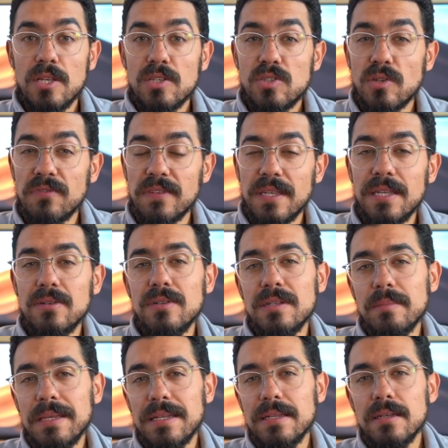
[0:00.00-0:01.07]
So if you hear in the
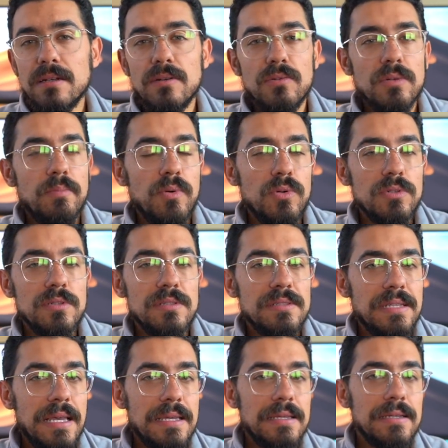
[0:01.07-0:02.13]
media or reporters
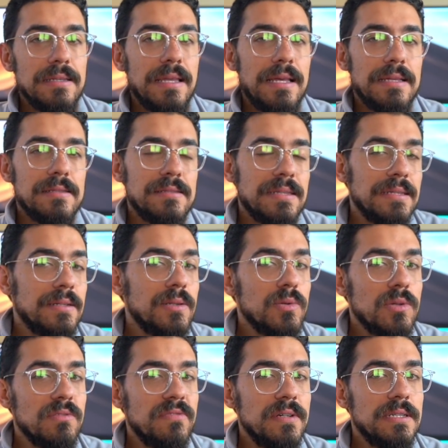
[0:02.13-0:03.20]
saying that state and
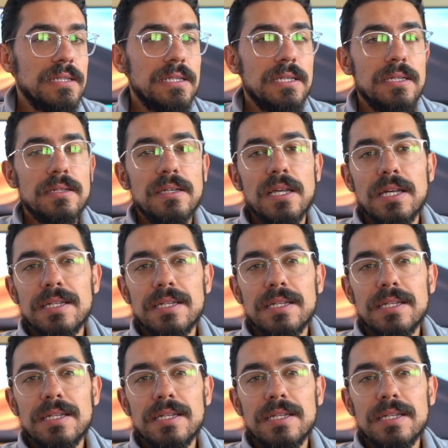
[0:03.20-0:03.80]
local funding